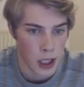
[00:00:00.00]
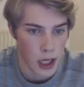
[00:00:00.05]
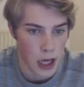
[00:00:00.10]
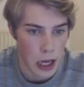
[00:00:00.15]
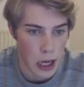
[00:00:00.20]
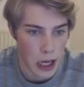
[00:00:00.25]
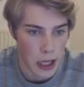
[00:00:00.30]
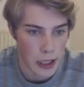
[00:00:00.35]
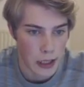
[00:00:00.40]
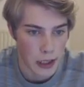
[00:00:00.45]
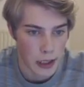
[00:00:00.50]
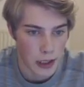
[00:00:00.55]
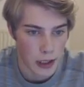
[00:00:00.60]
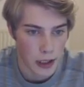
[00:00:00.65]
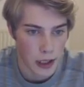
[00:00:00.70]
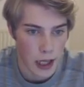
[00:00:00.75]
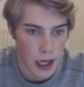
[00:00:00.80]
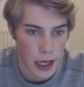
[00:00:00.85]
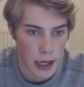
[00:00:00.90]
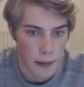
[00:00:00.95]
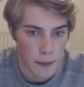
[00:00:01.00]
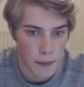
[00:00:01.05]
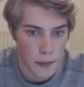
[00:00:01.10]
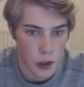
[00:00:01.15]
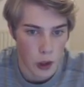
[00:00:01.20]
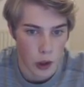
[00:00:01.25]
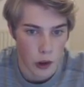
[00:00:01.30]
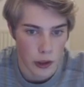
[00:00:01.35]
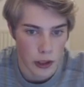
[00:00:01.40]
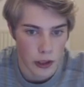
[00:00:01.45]
I am
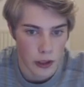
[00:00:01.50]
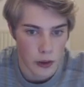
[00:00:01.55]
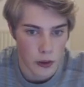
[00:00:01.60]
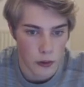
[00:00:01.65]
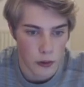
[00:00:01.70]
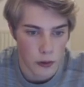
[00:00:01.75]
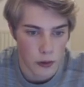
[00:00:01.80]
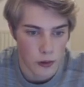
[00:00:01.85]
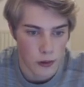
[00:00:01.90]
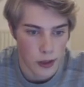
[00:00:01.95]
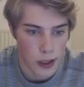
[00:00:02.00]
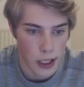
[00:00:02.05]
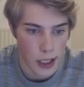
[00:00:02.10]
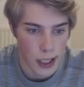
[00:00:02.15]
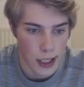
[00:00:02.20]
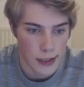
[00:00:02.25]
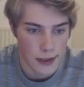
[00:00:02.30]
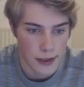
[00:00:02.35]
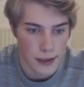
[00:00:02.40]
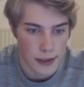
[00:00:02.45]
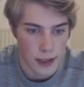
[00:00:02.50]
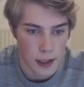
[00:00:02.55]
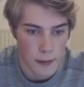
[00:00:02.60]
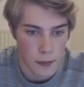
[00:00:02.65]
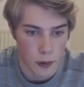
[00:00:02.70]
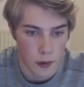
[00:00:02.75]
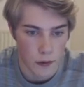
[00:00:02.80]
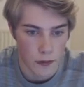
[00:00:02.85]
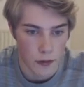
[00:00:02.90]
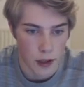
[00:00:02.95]
going to the last
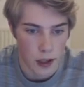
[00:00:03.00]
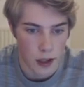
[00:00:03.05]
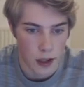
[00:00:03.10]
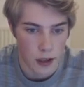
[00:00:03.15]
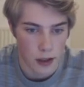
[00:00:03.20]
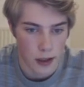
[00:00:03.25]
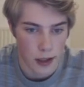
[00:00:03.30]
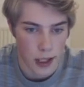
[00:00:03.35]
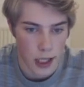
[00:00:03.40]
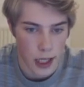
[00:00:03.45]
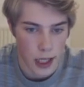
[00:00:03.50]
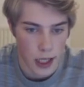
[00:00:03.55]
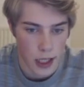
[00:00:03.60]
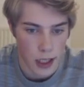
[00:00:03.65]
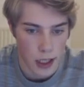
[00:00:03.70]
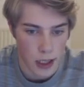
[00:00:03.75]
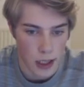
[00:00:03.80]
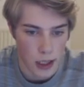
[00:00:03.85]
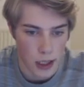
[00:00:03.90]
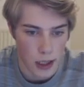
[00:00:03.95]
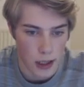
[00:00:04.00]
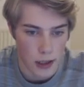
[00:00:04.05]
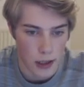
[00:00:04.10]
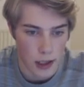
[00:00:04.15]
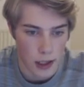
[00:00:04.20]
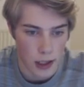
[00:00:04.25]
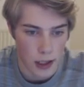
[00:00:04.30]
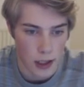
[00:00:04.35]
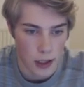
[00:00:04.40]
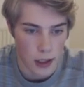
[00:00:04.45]
example of the day, I
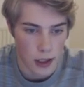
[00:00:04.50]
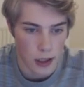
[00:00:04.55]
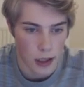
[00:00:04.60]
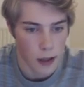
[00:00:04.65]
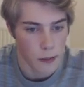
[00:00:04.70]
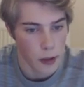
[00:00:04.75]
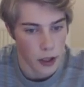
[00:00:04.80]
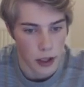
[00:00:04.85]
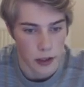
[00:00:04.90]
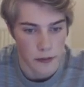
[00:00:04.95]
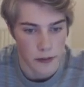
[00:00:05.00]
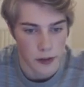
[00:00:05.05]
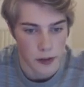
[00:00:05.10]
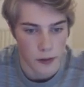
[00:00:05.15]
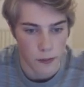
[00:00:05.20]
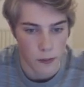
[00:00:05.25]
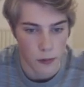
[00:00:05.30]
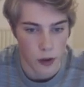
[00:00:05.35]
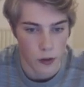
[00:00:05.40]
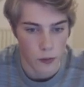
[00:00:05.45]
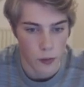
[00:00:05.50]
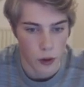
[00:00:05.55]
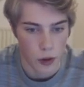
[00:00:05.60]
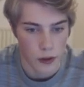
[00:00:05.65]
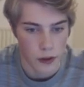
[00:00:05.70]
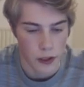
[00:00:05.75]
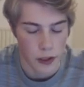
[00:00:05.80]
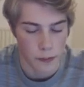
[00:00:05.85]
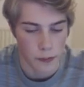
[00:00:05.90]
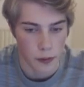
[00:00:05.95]
think. I might have one more
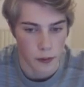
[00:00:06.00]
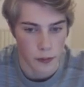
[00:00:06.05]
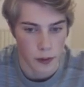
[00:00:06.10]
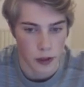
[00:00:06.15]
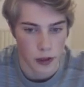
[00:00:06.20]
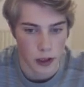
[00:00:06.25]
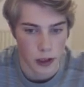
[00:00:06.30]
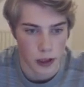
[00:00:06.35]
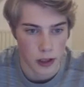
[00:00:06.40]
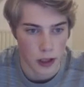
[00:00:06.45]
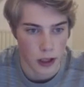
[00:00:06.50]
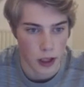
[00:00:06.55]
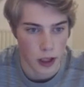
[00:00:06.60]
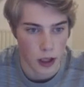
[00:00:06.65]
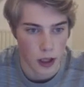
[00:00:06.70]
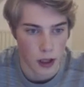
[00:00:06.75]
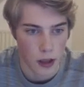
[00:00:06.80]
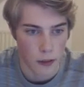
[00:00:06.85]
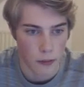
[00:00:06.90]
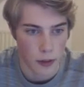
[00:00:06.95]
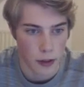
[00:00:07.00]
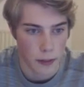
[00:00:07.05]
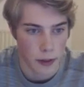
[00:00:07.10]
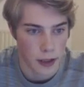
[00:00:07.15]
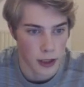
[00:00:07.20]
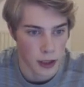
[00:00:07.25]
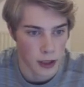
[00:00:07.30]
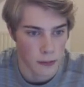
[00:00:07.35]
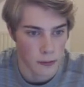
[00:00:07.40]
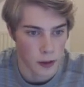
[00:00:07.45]
example, but uh, maybe
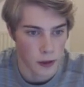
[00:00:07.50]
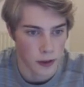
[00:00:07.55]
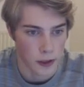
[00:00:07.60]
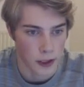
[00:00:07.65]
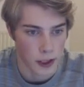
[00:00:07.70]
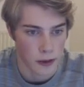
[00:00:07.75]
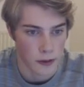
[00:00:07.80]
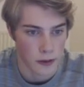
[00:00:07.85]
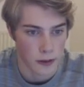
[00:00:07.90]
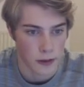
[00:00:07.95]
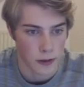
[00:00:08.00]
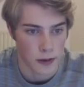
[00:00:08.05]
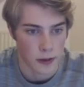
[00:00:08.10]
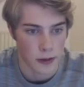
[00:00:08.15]
time runs out.